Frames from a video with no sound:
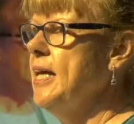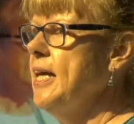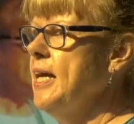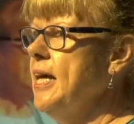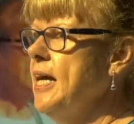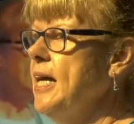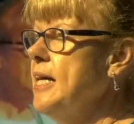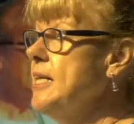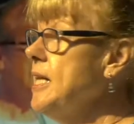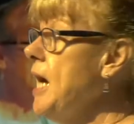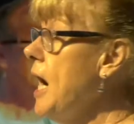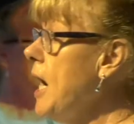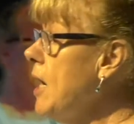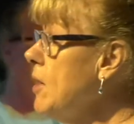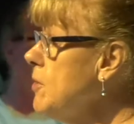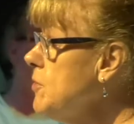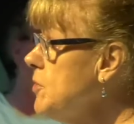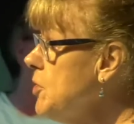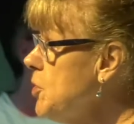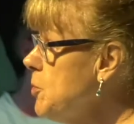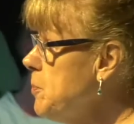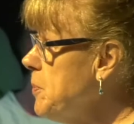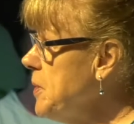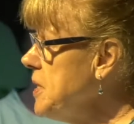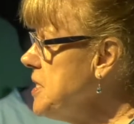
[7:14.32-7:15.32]
and how
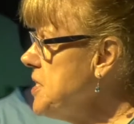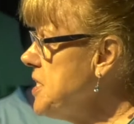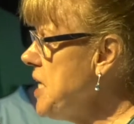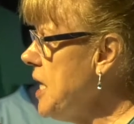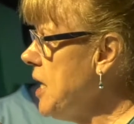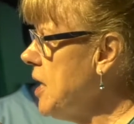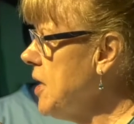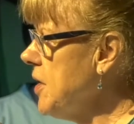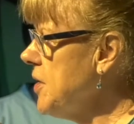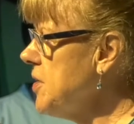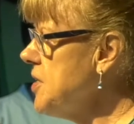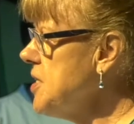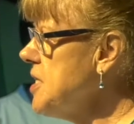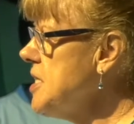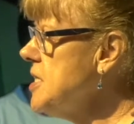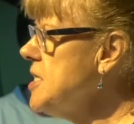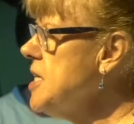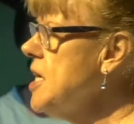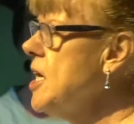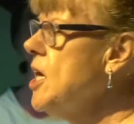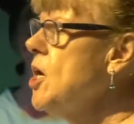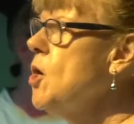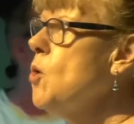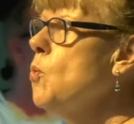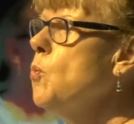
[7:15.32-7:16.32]
they're being targeted,
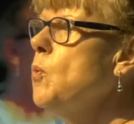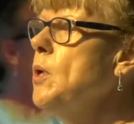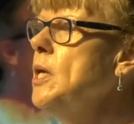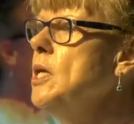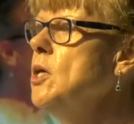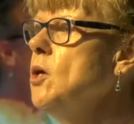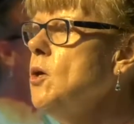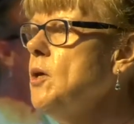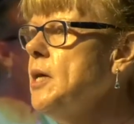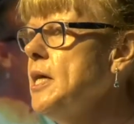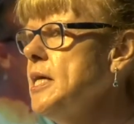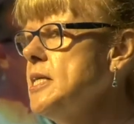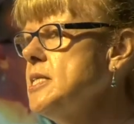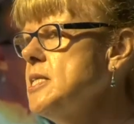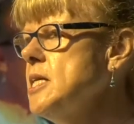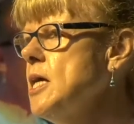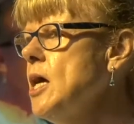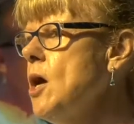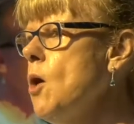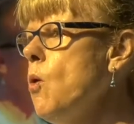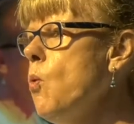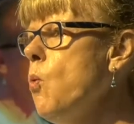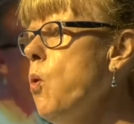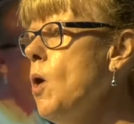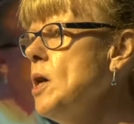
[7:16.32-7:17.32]
we look at
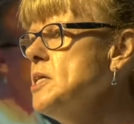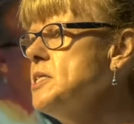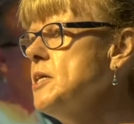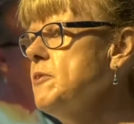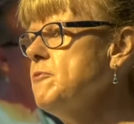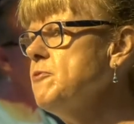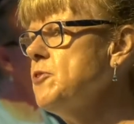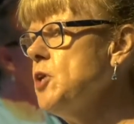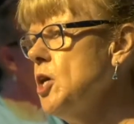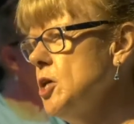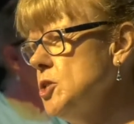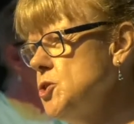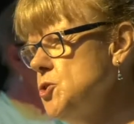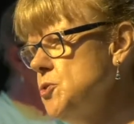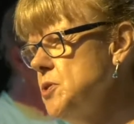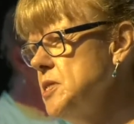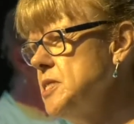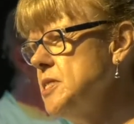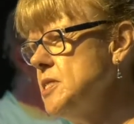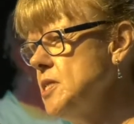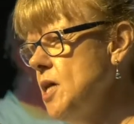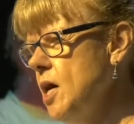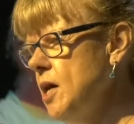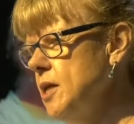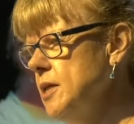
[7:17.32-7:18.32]
what have countries
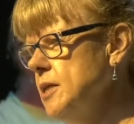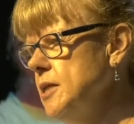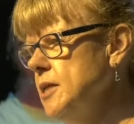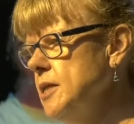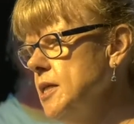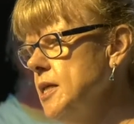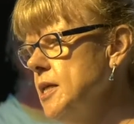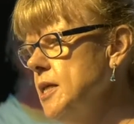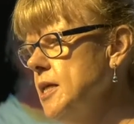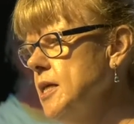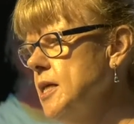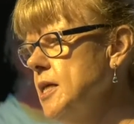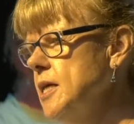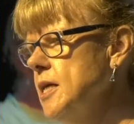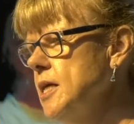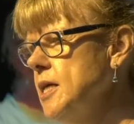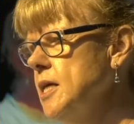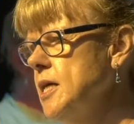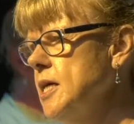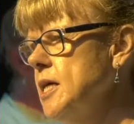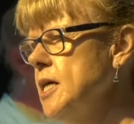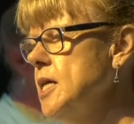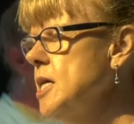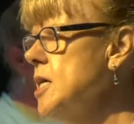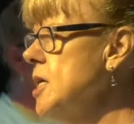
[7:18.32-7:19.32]
done
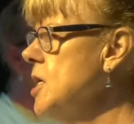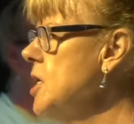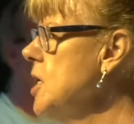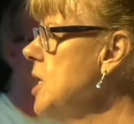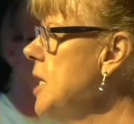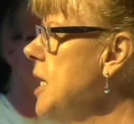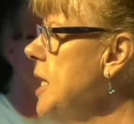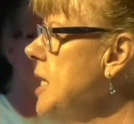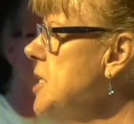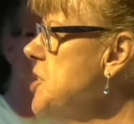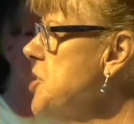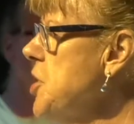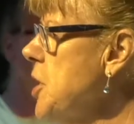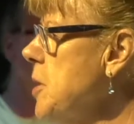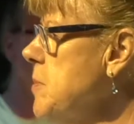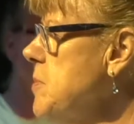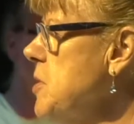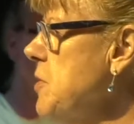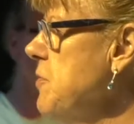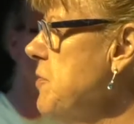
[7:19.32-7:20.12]
in terms of